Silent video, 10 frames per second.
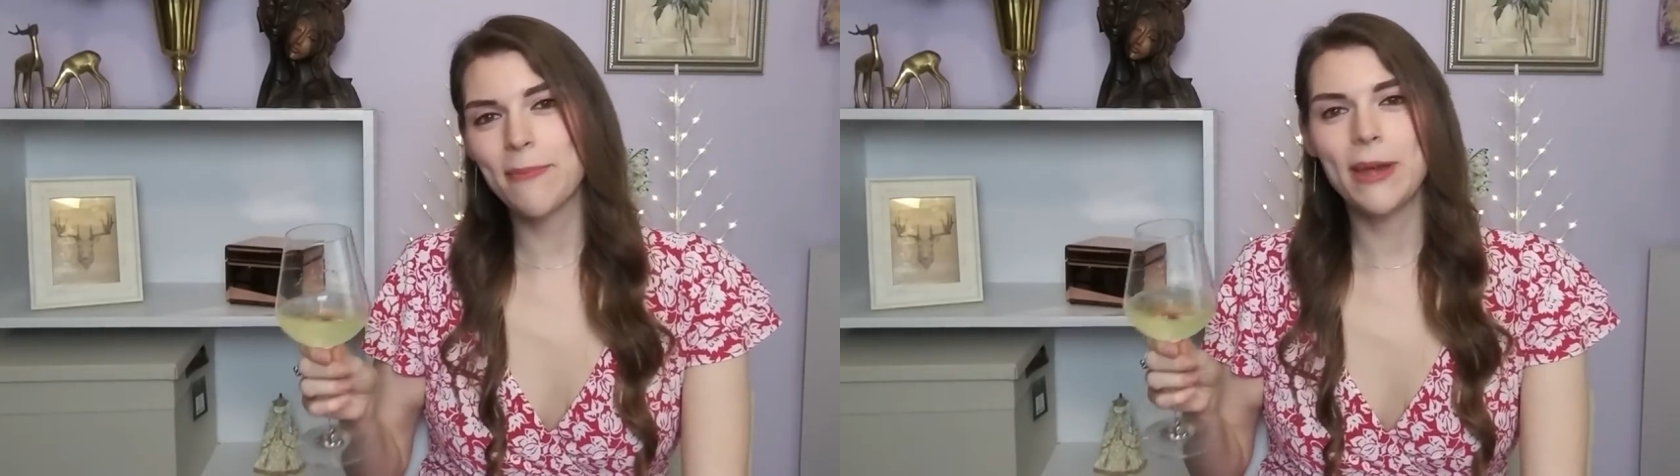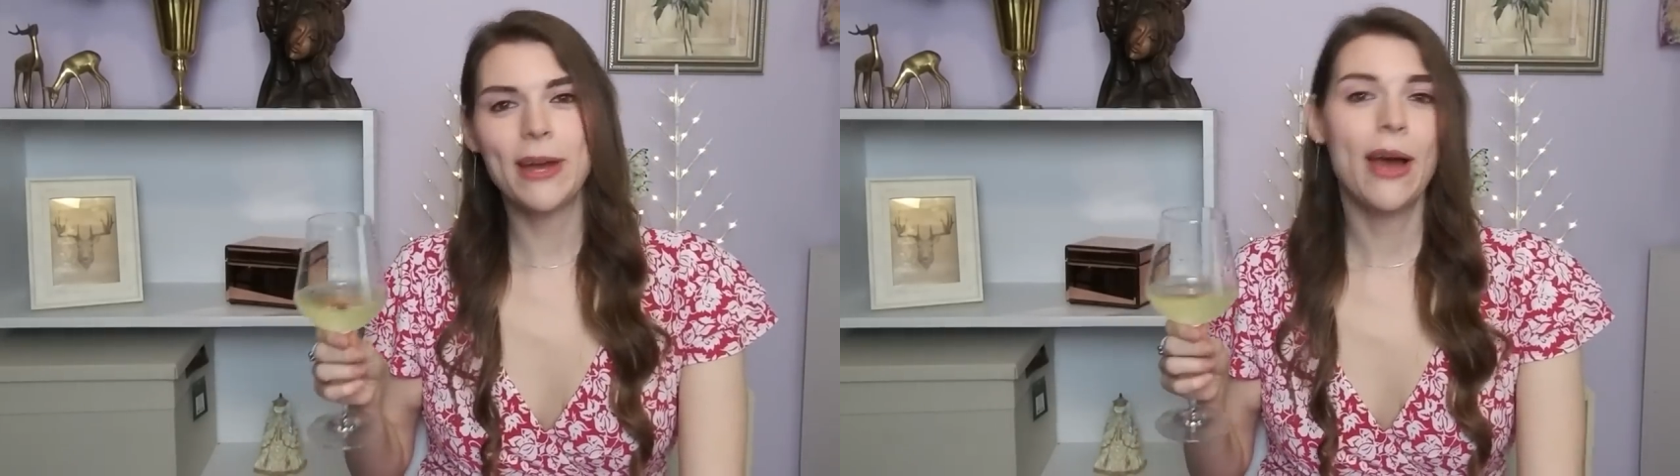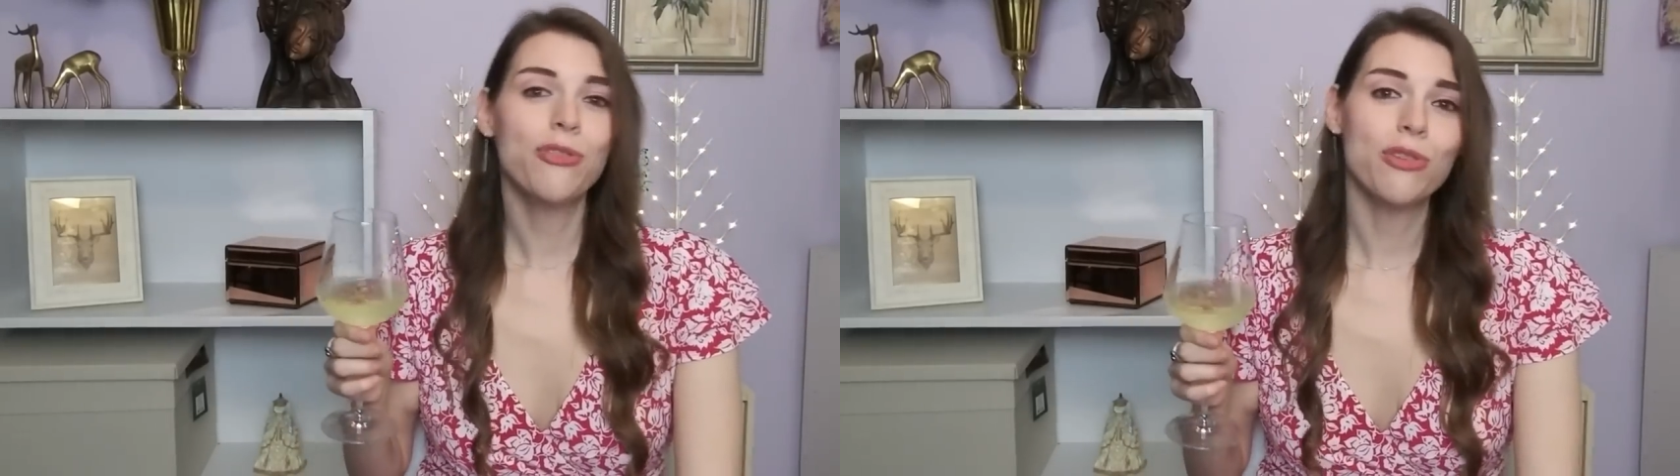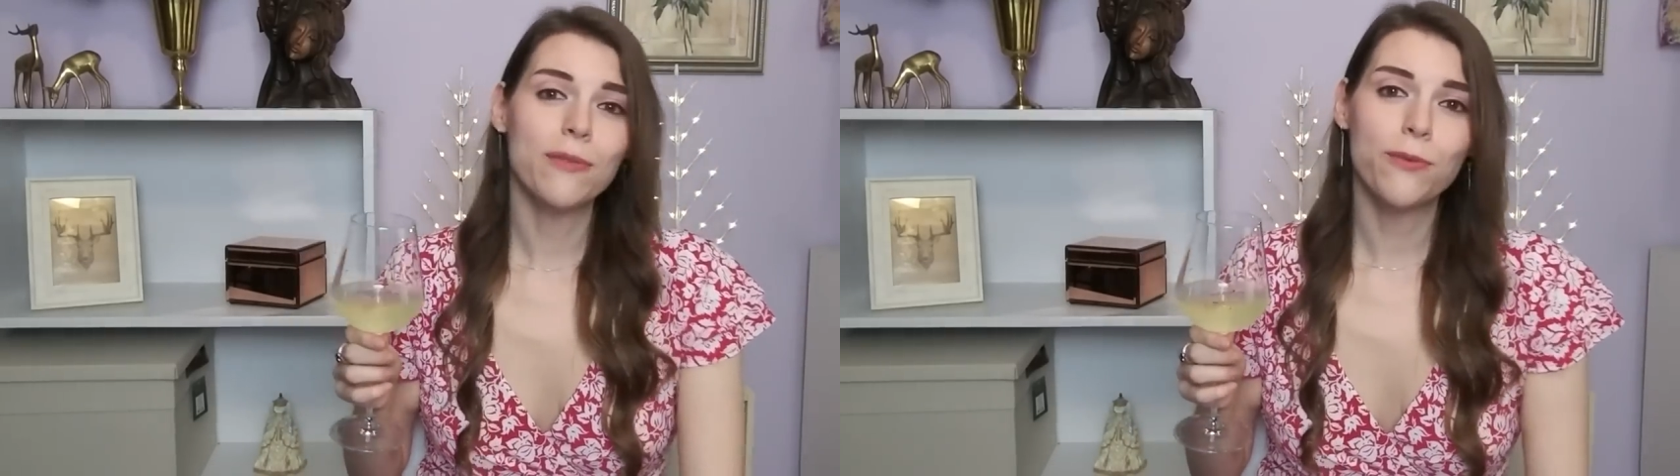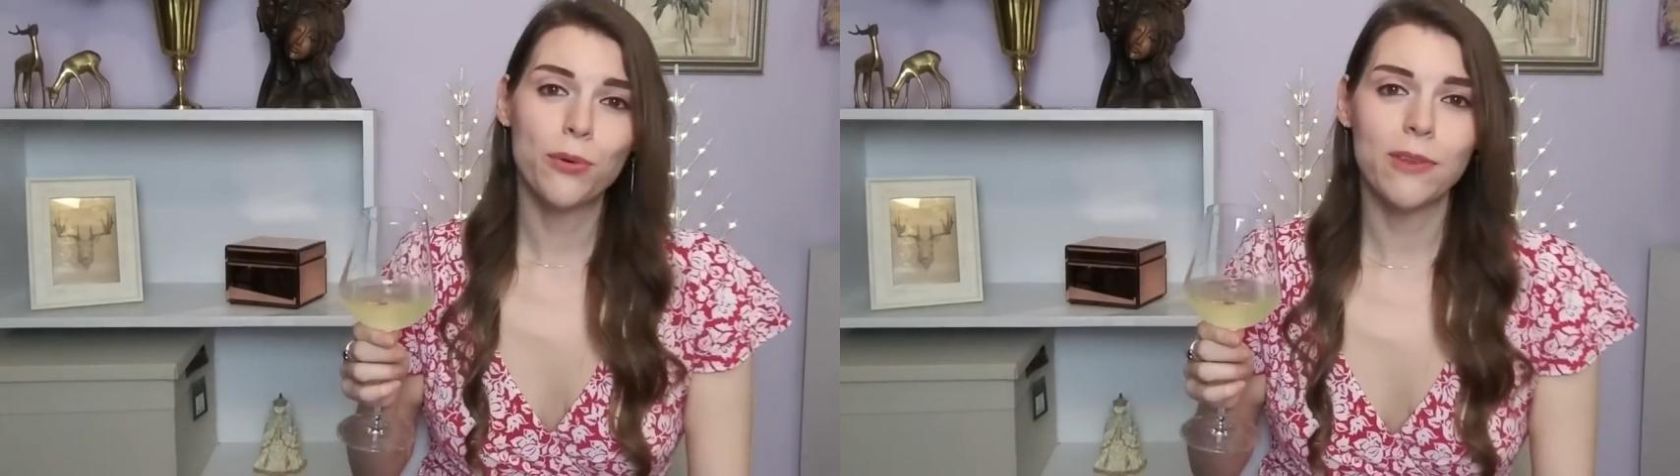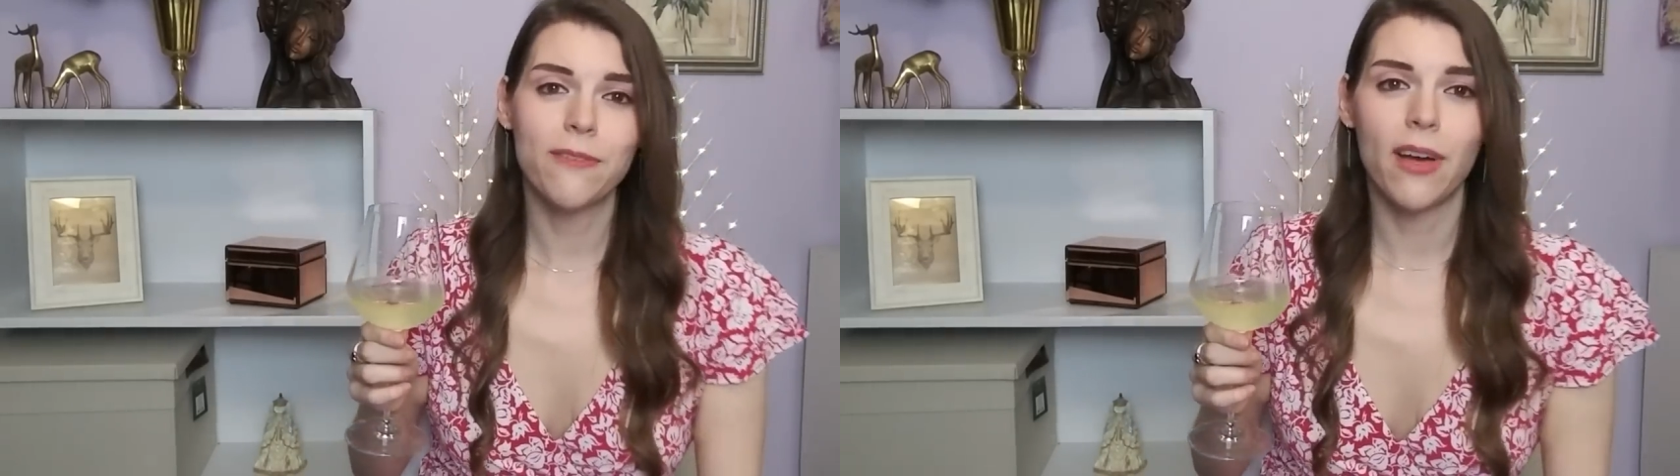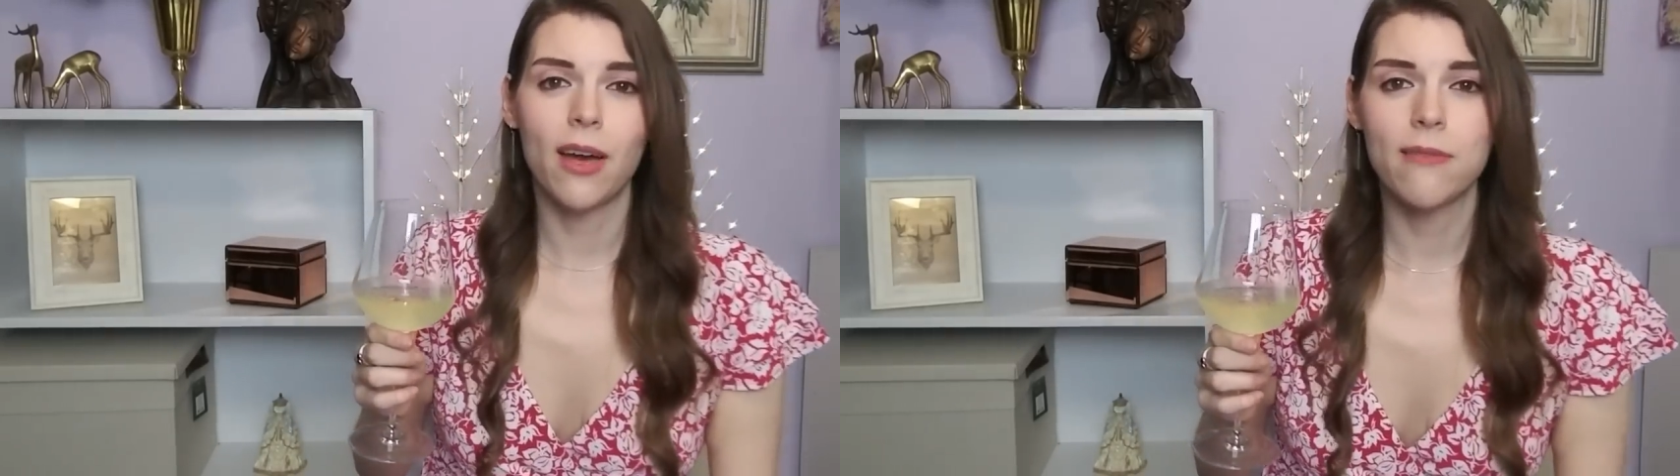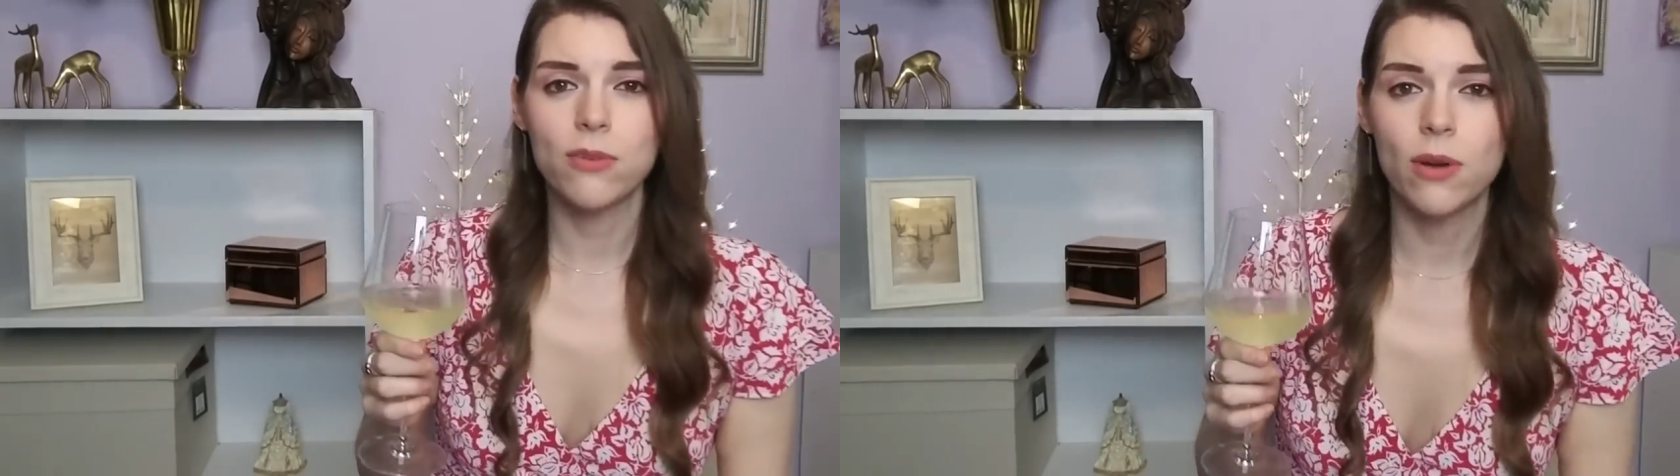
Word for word: about 145 to